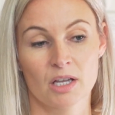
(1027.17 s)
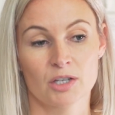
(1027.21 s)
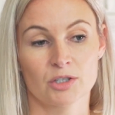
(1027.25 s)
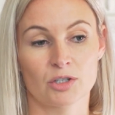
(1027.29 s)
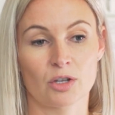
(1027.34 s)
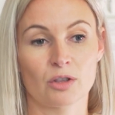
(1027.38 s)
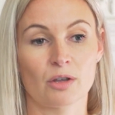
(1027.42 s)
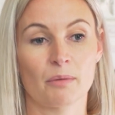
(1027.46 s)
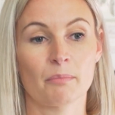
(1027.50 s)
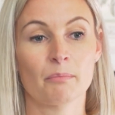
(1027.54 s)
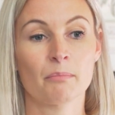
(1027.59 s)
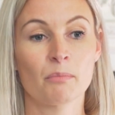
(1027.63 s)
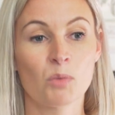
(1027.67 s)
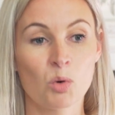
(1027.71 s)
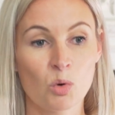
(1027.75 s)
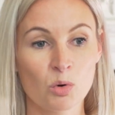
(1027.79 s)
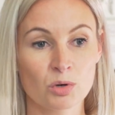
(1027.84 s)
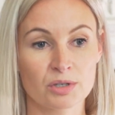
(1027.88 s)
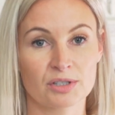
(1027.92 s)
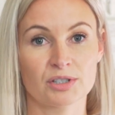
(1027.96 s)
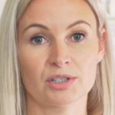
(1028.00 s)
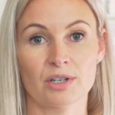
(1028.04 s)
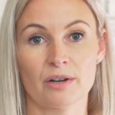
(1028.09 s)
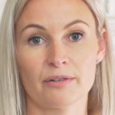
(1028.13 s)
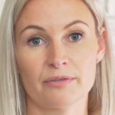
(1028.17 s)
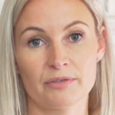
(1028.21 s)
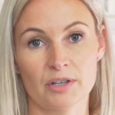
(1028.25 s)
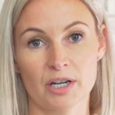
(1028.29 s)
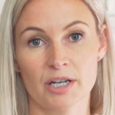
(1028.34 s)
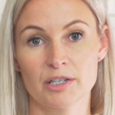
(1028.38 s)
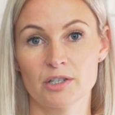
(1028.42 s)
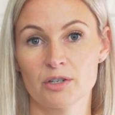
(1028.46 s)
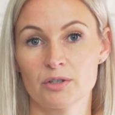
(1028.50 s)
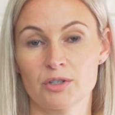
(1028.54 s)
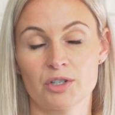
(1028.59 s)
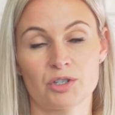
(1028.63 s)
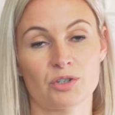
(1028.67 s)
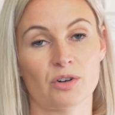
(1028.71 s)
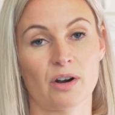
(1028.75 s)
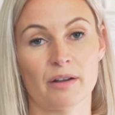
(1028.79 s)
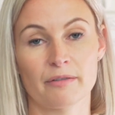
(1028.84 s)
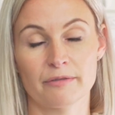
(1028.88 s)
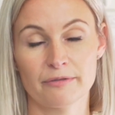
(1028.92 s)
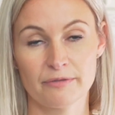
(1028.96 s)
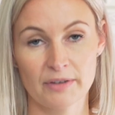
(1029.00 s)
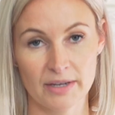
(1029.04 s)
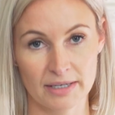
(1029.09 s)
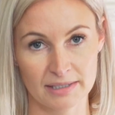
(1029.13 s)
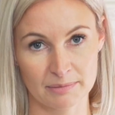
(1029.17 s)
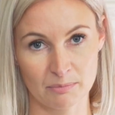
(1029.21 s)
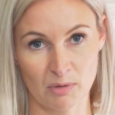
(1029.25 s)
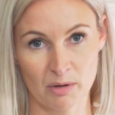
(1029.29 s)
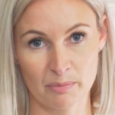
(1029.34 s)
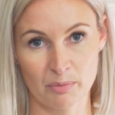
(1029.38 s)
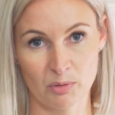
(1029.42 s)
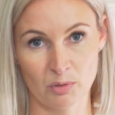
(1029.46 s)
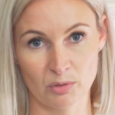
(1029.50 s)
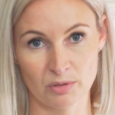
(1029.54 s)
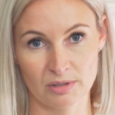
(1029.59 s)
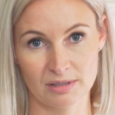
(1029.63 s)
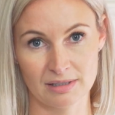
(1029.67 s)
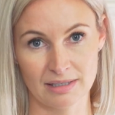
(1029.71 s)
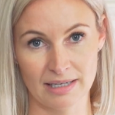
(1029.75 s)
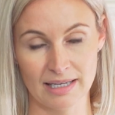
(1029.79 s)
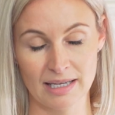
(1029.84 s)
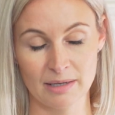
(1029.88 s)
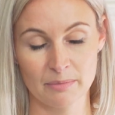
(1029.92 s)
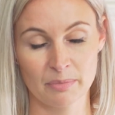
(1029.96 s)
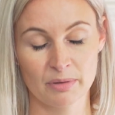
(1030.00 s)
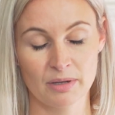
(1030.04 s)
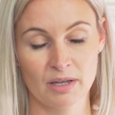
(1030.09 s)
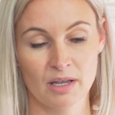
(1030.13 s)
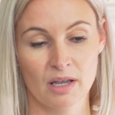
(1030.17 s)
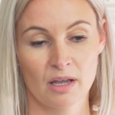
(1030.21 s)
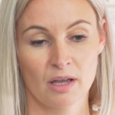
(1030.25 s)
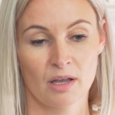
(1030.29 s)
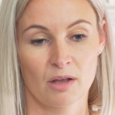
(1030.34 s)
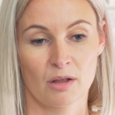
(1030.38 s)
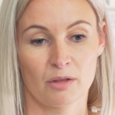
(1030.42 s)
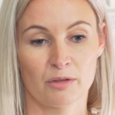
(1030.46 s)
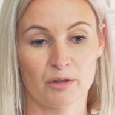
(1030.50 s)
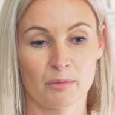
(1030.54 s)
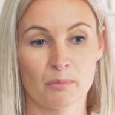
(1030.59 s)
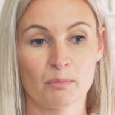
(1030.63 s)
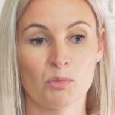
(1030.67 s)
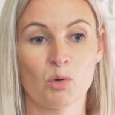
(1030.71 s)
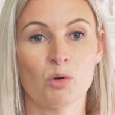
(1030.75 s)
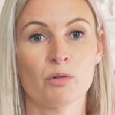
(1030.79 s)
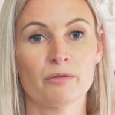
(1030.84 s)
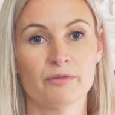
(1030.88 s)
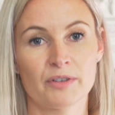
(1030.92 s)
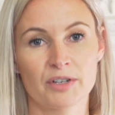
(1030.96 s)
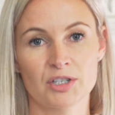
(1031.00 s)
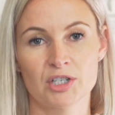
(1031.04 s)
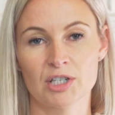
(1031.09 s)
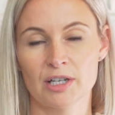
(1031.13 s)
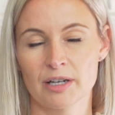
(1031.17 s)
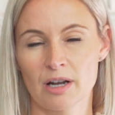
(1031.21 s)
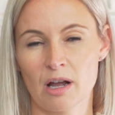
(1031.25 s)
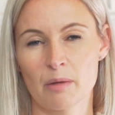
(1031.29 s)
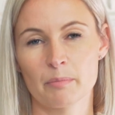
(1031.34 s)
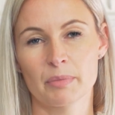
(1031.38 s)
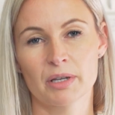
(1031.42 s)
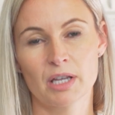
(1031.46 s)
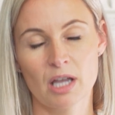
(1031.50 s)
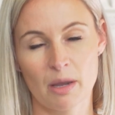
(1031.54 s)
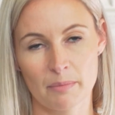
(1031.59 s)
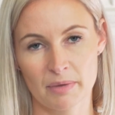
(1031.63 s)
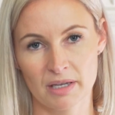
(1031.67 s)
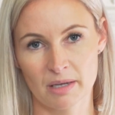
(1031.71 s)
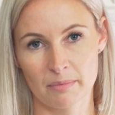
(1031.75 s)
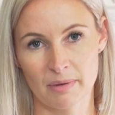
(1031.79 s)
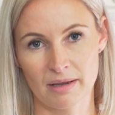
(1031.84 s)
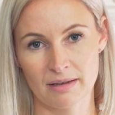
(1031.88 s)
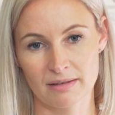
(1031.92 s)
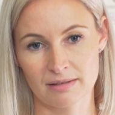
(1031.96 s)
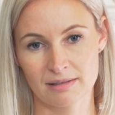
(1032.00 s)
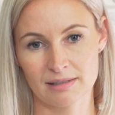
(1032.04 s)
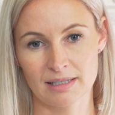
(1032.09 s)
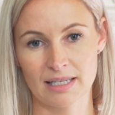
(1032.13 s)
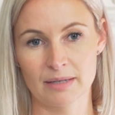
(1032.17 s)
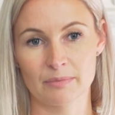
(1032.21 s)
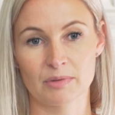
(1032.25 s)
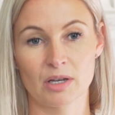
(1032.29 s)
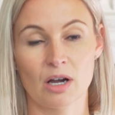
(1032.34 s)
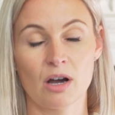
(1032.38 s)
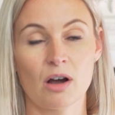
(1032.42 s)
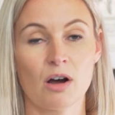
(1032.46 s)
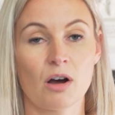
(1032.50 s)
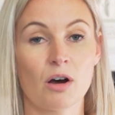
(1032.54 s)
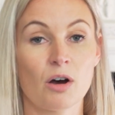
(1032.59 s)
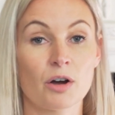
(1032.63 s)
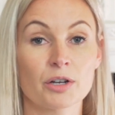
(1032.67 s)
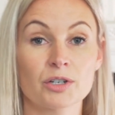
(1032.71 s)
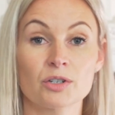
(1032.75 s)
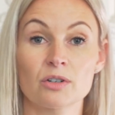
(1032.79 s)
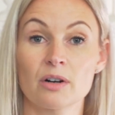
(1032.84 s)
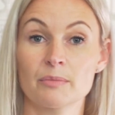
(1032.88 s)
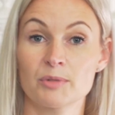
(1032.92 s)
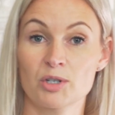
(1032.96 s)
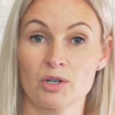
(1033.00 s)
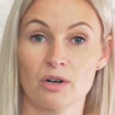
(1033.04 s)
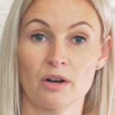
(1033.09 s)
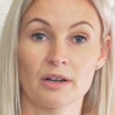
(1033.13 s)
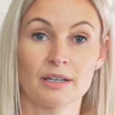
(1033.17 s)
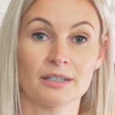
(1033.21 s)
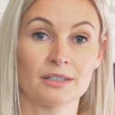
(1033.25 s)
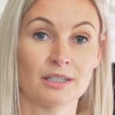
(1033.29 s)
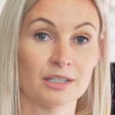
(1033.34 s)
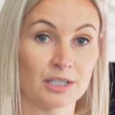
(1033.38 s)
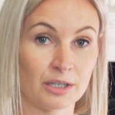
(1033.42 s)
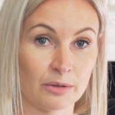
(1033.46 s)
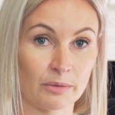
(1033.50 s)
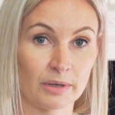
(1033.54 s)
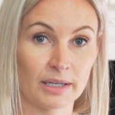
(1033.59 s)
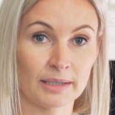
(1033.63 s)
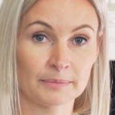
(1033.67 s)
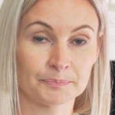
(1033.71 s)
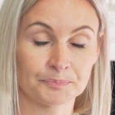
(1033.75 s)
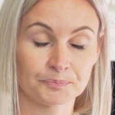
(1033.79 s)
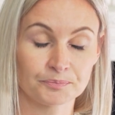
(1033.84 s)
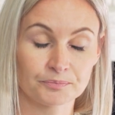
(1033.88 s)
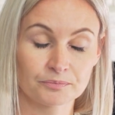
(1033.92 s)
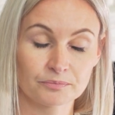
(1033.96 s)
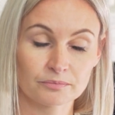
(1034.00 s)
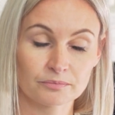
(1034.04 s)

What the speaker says: So the more stuff that I do to try and fix my poor sleep, the more vigilant I'm becoming about sleep, the harder I'm trying to do it,